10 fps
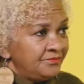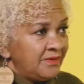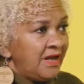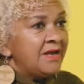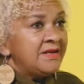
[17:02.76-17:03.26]

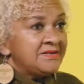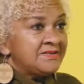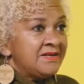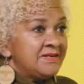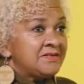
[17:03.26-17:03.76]
And he
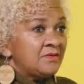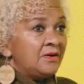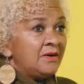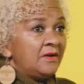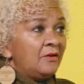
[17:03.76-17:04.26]
says,
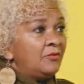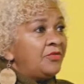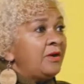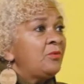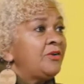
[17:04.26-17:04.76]

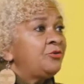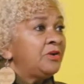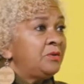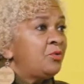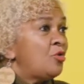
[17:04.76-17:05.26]
they want to
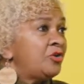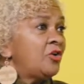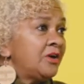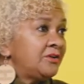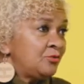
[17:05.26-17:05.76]
report
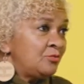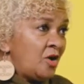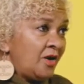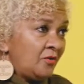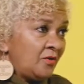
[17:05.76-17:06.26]
on it
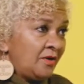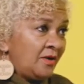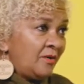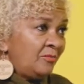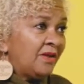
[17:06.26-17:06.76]
tomorrow.
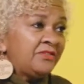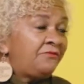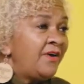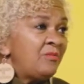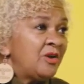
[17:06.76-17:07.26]
But the
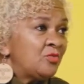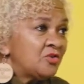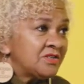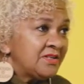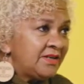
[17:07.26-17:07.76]
family
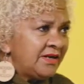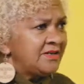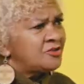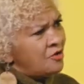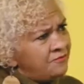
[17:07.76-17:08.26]
wasn't
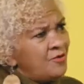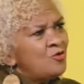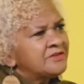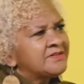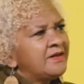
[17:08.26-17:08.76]
ready. So, of
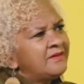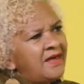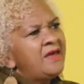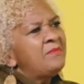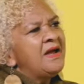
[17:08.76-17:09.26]
course,
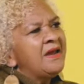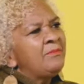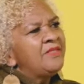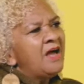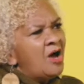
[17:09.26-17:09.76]
they made
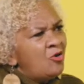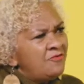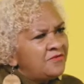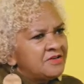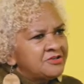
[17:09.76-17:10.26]
up their
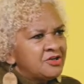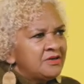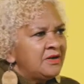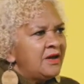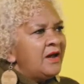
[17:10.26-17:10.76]
own version.
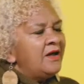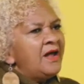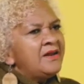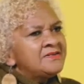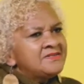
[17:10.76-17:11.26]
Yes.
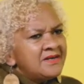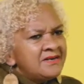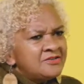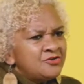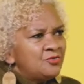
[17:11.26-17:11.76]
And he
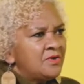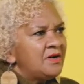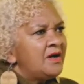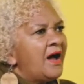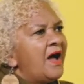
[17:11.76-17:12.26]
says to her,
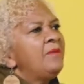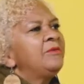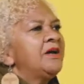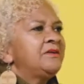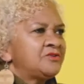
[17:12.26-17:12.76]
I'm
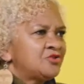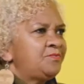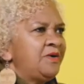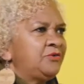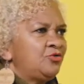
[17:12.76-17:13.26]
going to
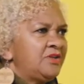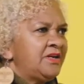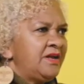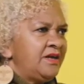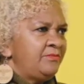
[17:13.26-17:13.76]
speak to the
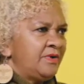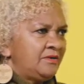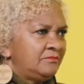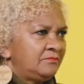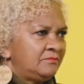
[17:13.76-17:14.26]
neighbor.
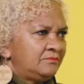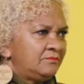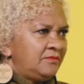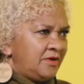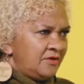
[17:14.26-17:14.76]
Mm.
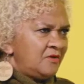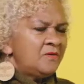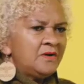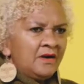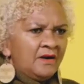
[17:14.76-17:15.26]
You
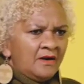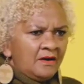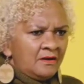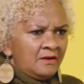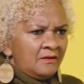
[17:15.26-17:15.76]

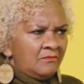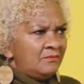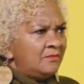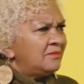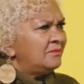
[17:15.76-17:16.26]
know?